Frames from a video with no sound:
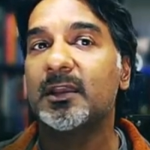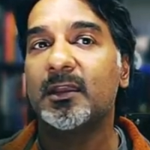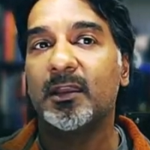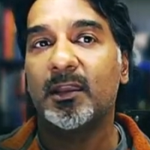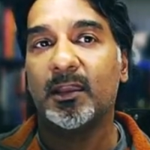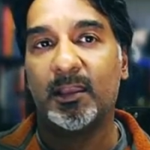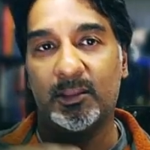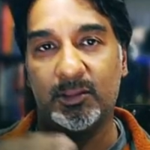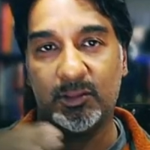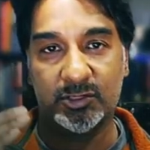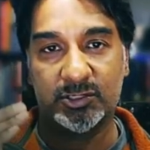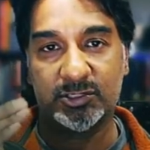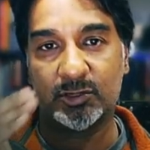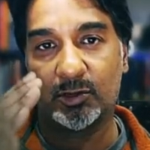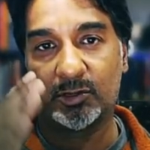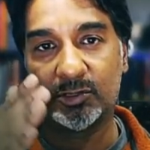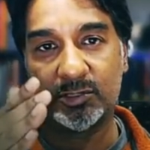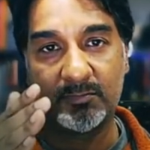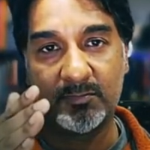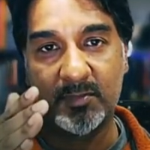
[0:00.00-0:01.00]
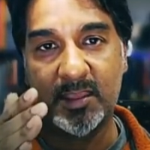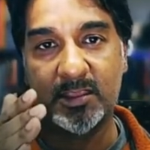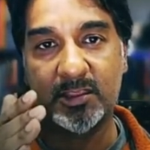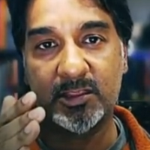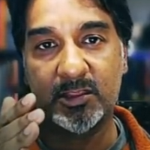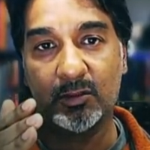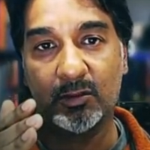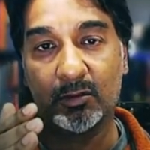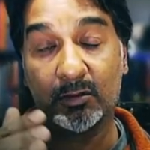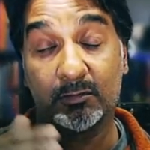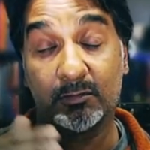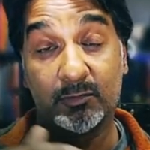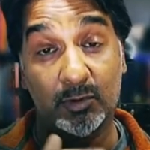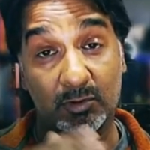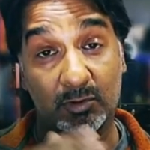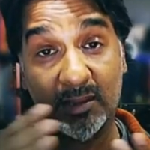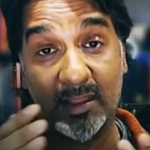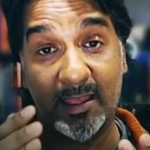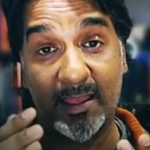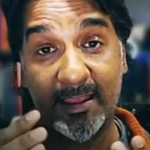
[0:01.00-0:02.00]
and you start to make your, your
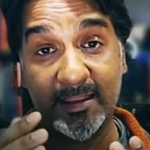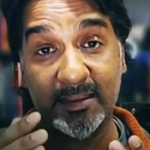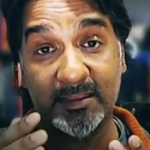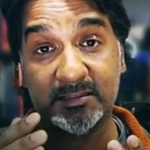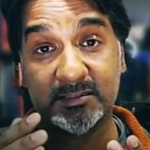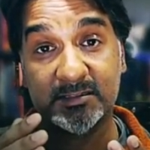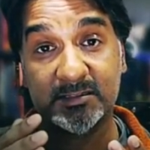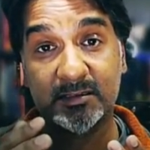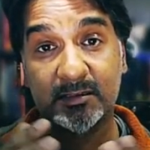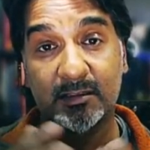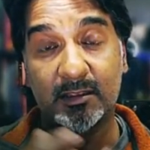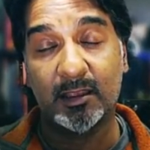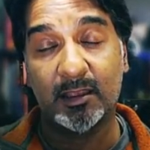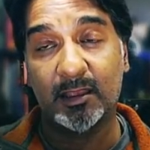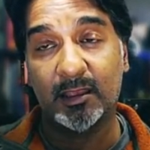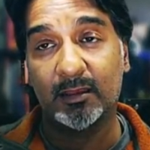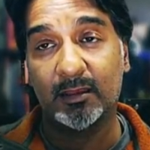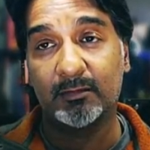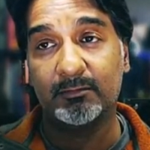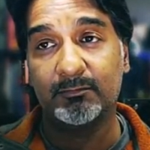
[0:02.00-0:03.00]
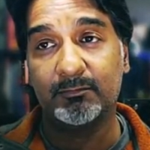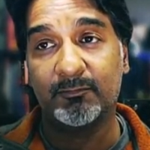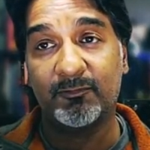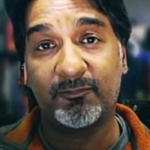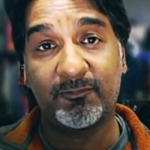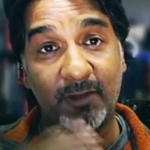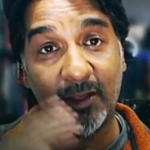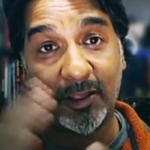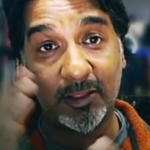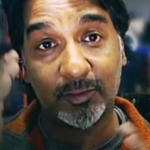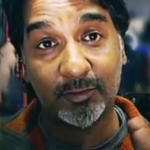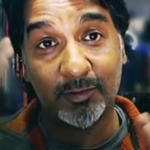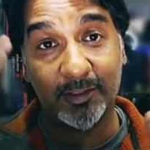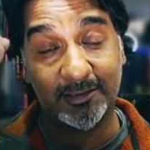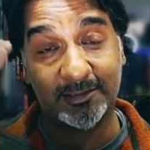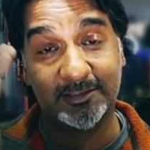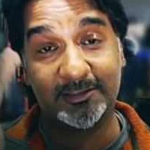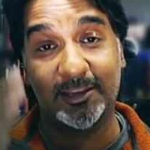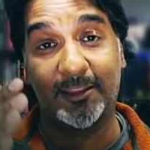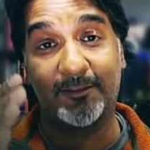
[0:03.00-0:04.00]
lines um, follow a
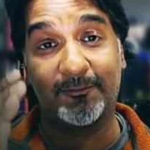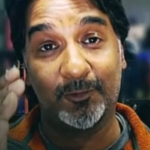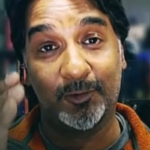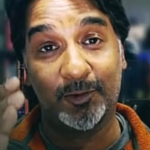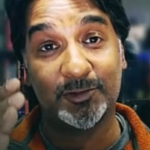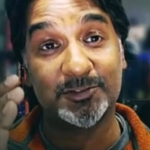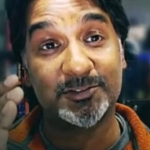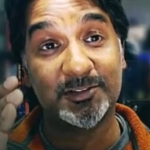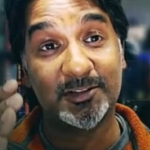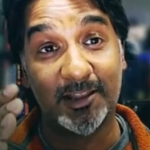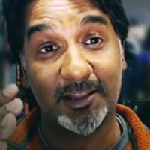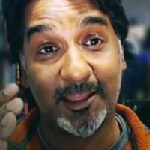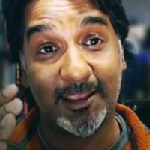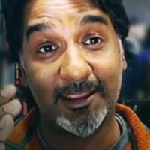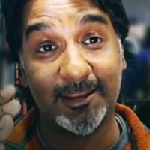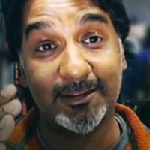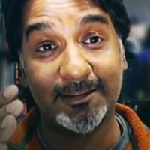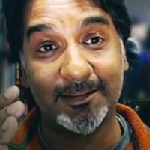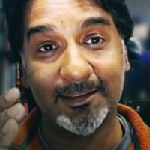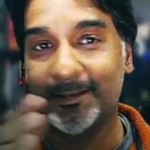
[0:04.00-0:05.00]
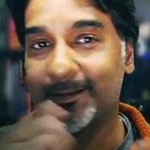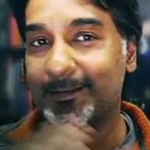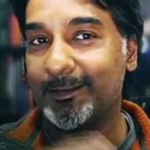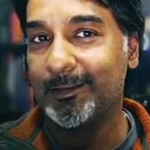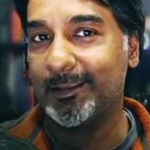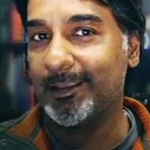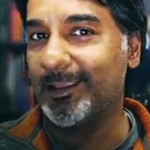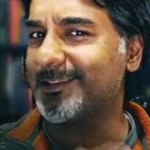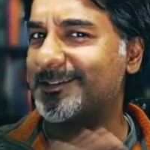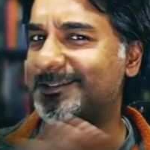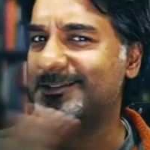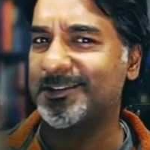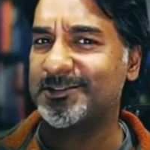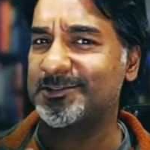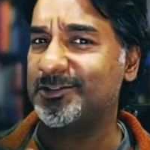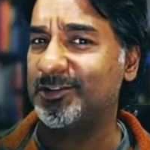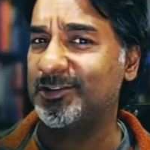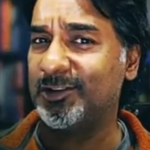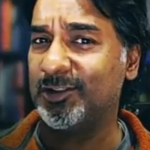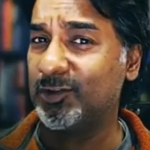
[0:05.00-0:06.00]
diverged line, it's just
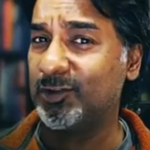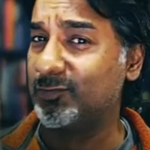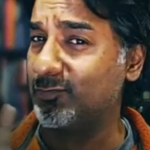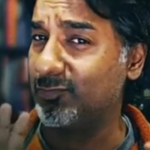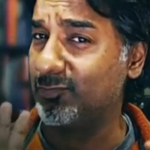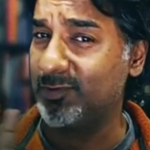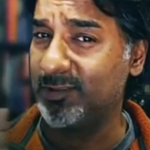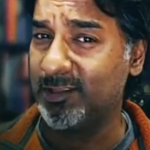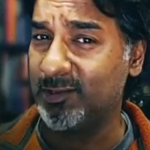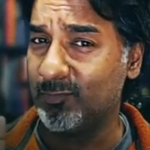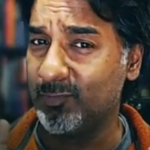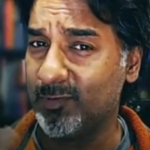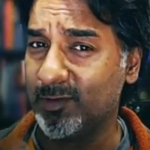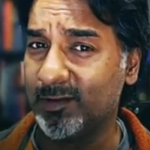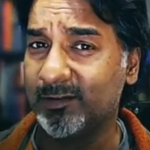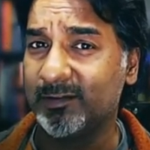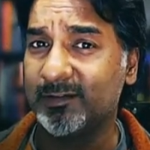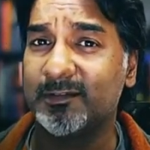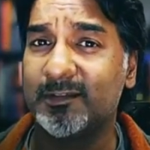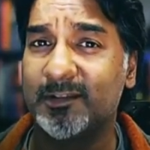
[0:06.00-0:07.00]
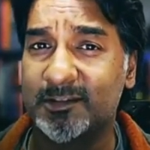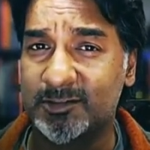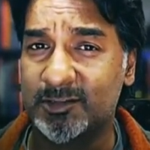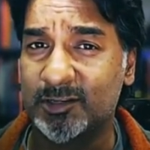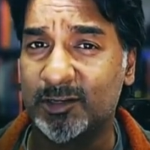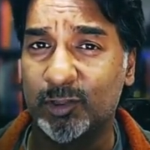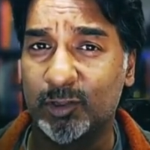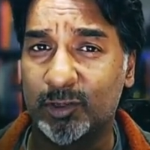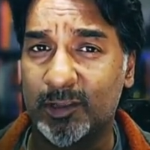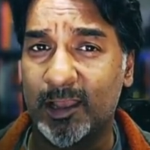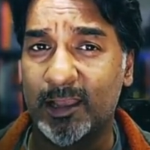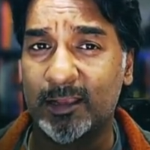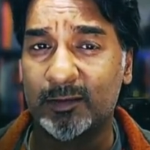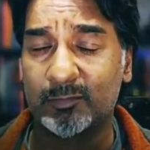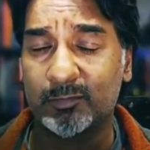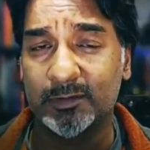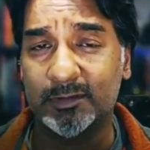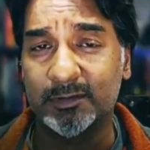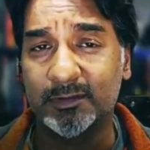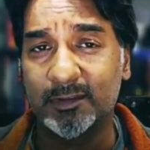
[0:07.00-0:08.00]
going to look really weird. It's going to look
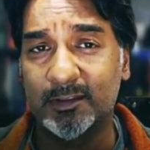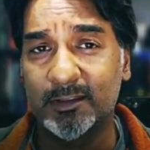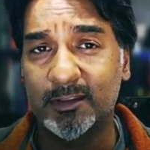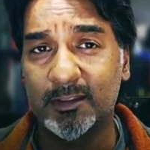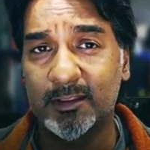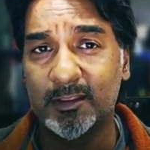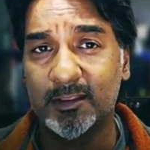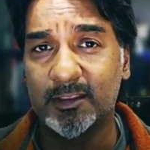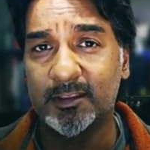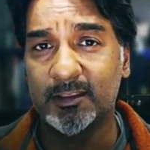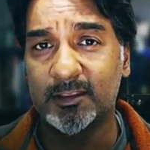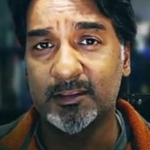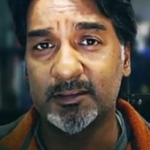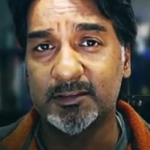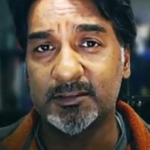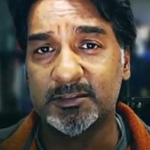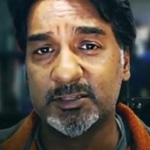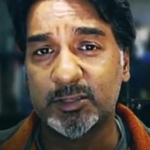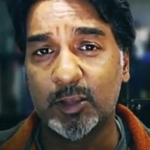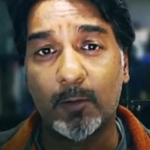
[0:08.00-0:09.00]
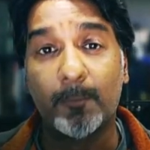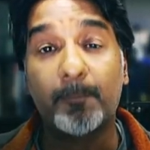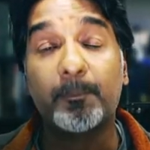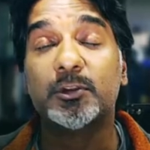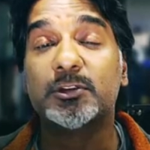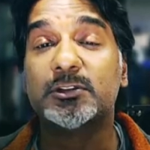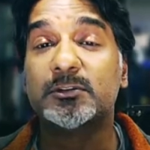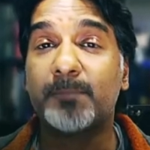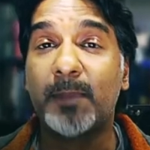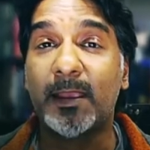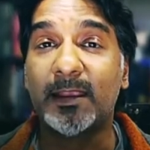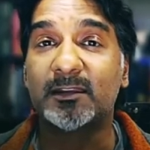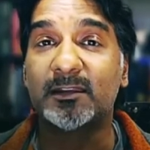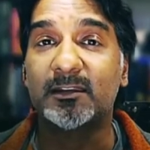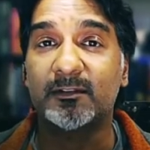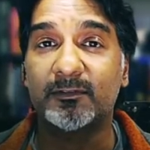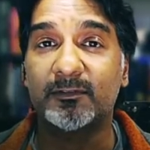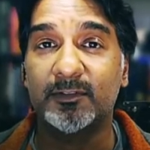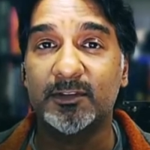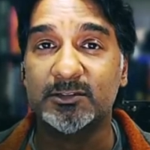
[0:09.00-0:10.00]
awkward. And so
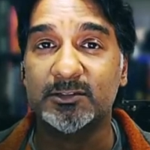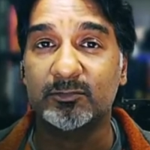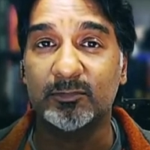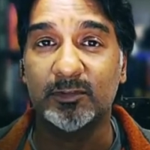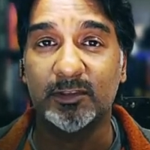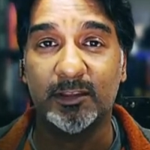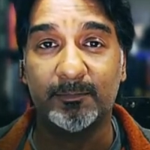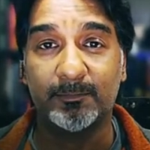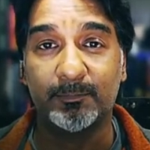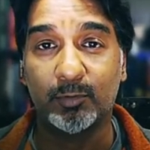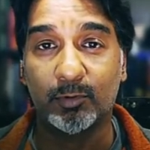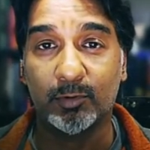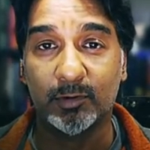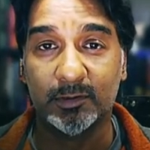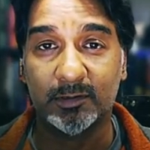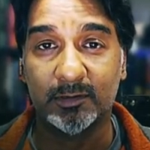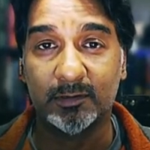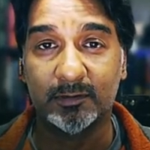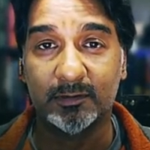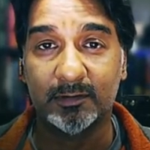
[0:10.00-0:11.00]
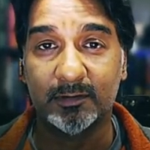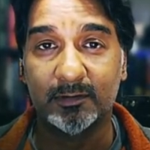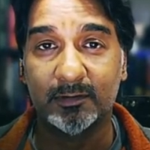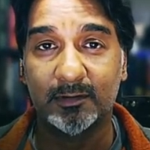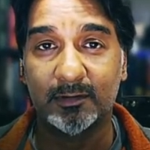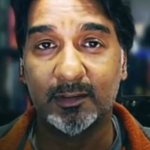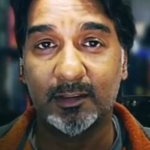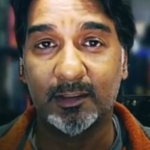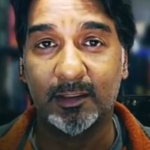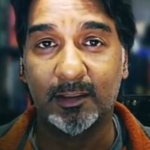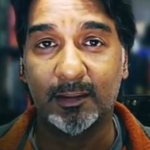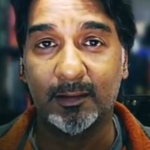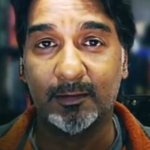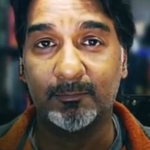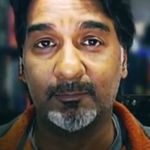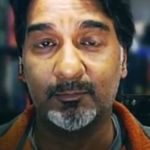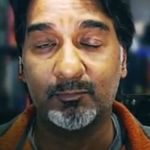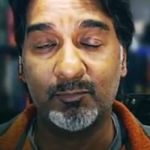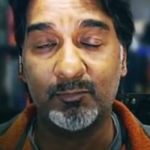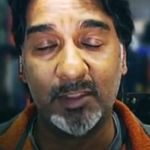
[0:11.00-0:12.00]
perspective is really important, uh,
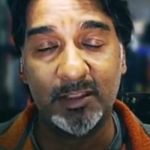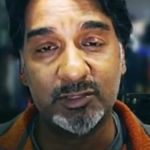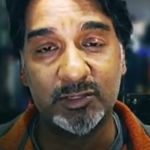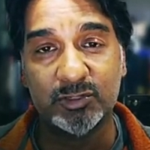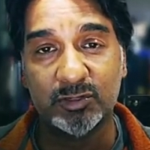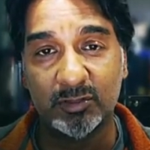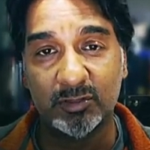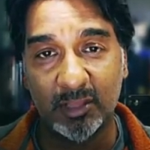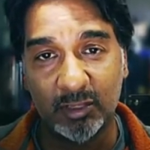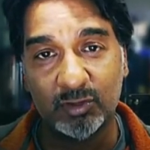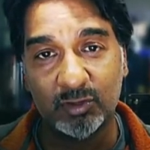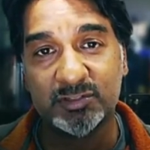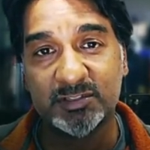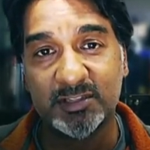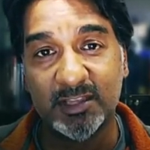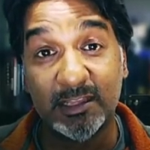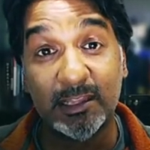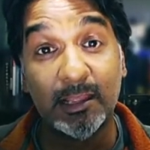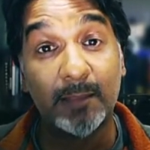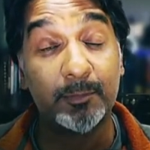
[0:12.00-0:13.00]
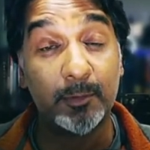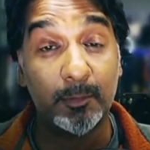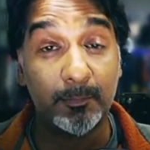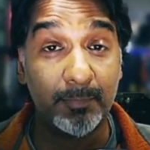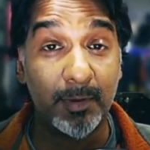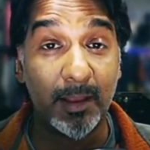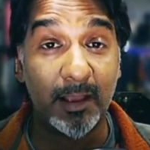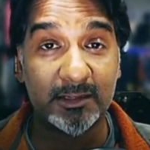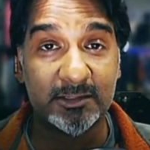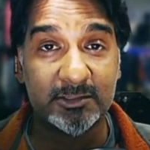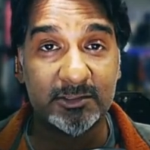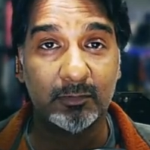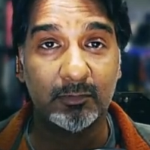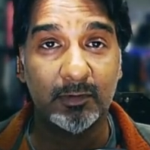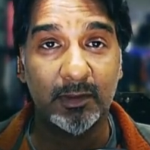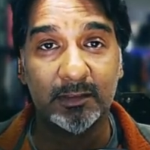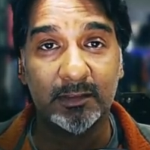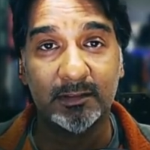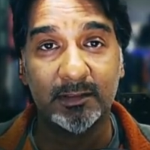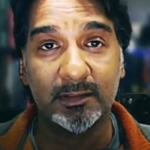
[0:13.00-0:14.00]
making sure that you're setting up your box
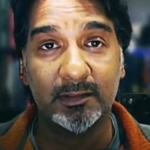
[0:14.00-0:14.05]
correctly.